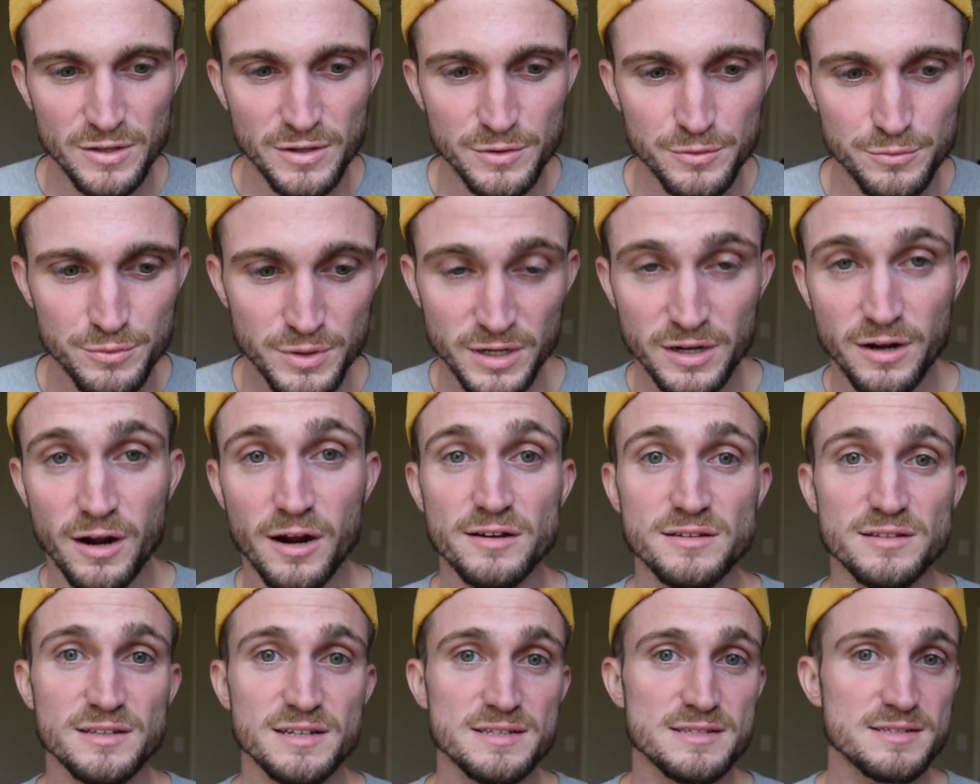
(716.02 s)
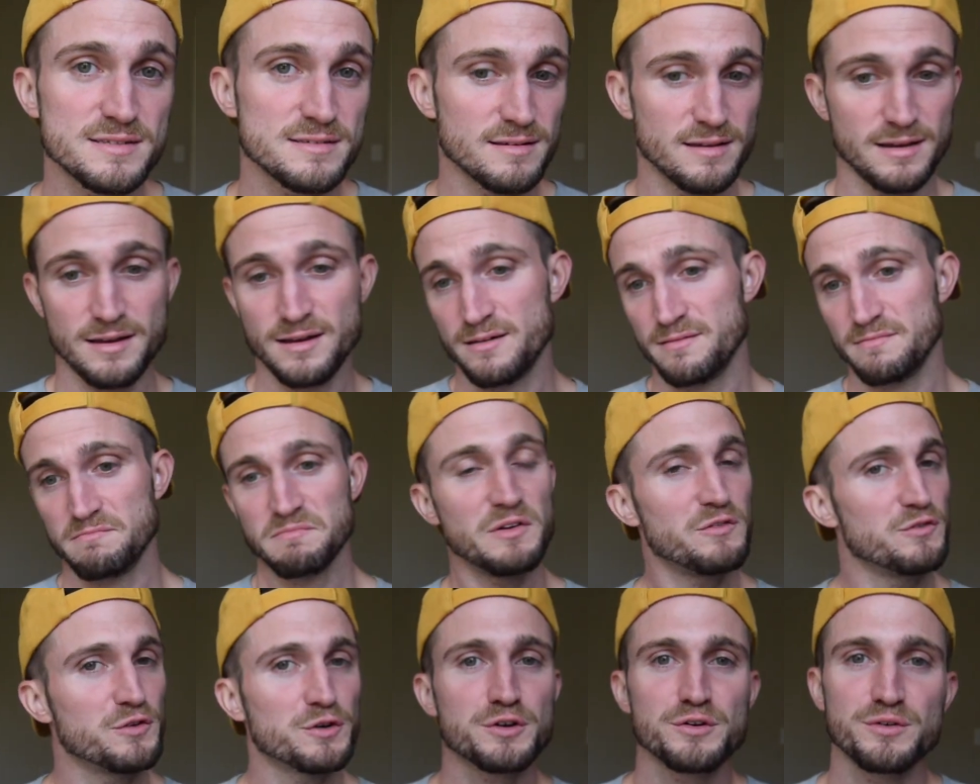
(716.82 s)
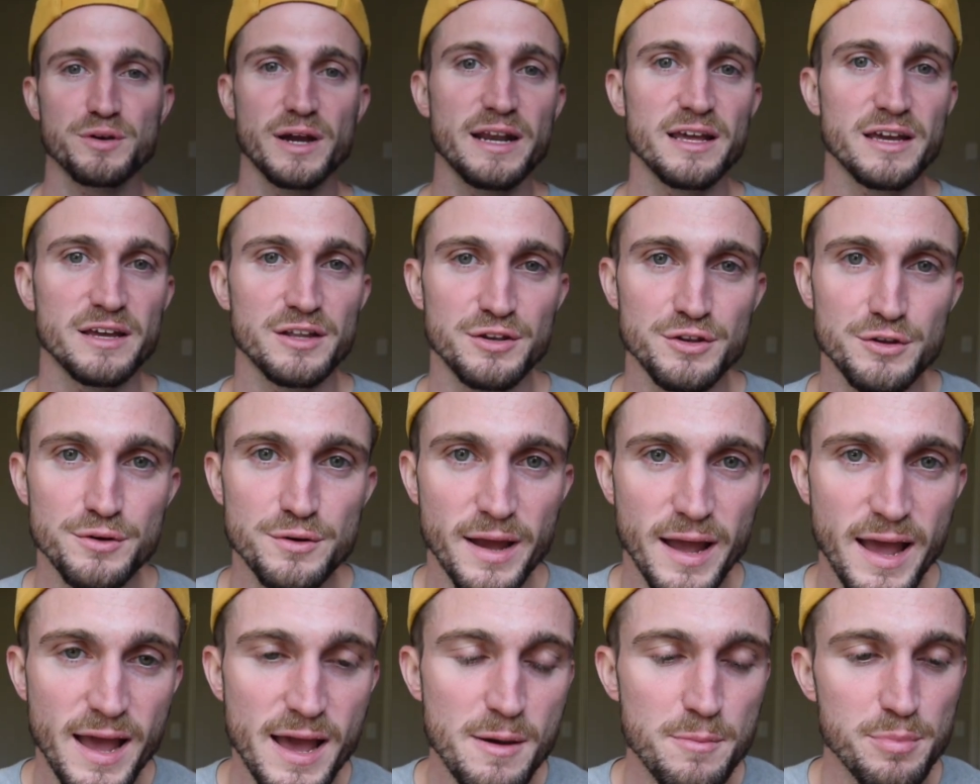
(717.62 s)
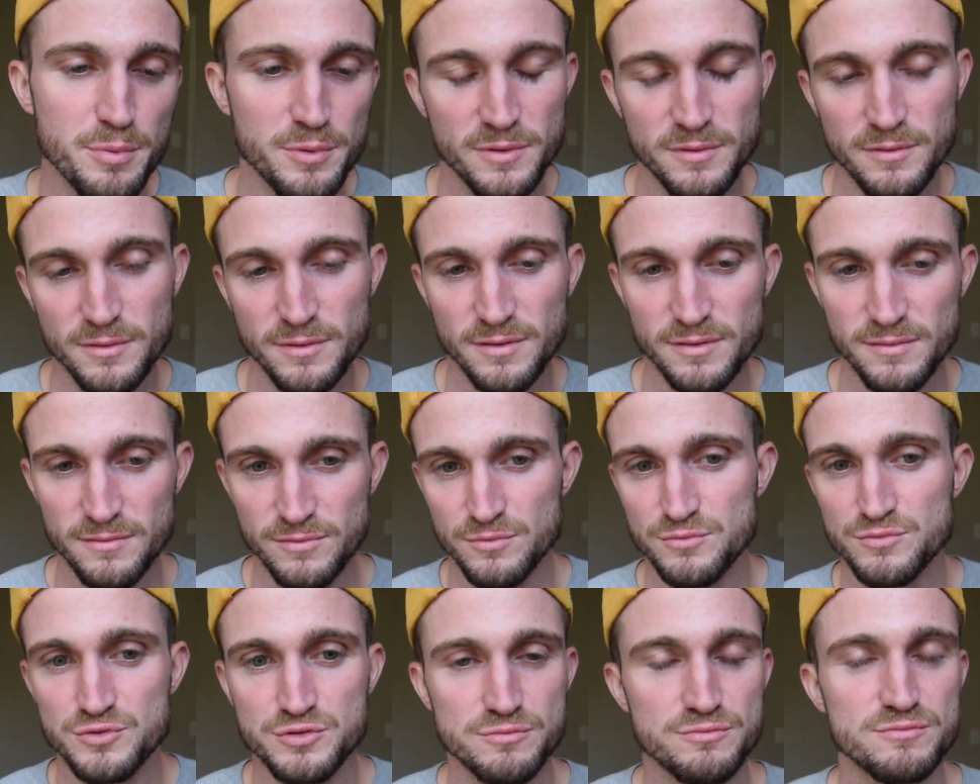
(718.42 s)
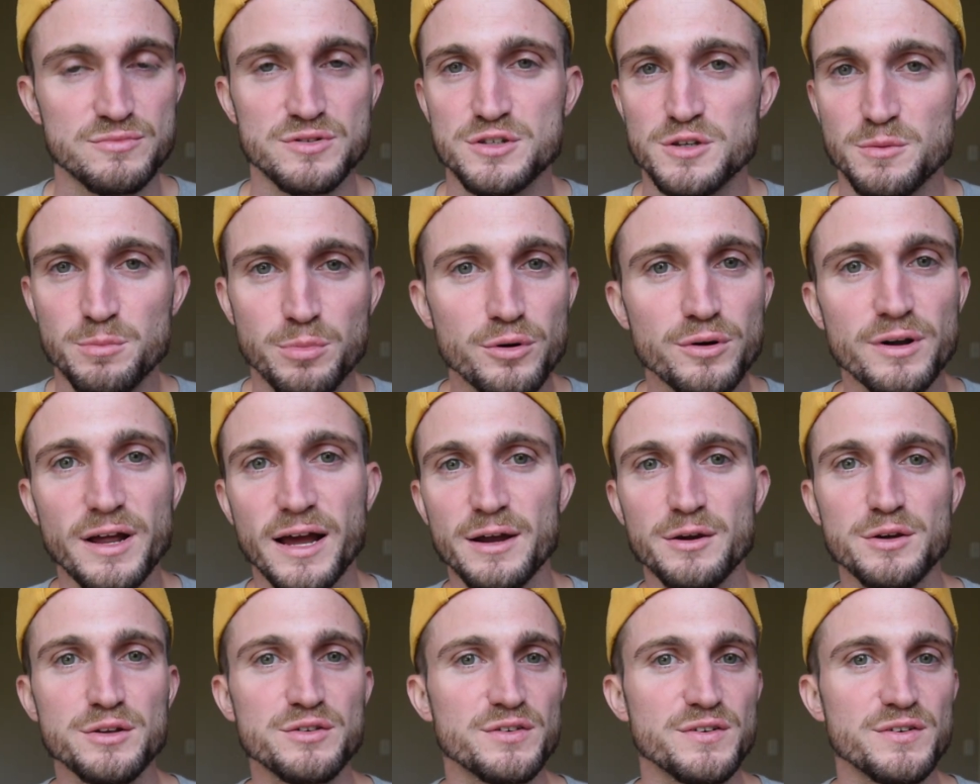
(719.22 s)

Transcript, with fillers: Regardless, if you're creating a new app, support iOS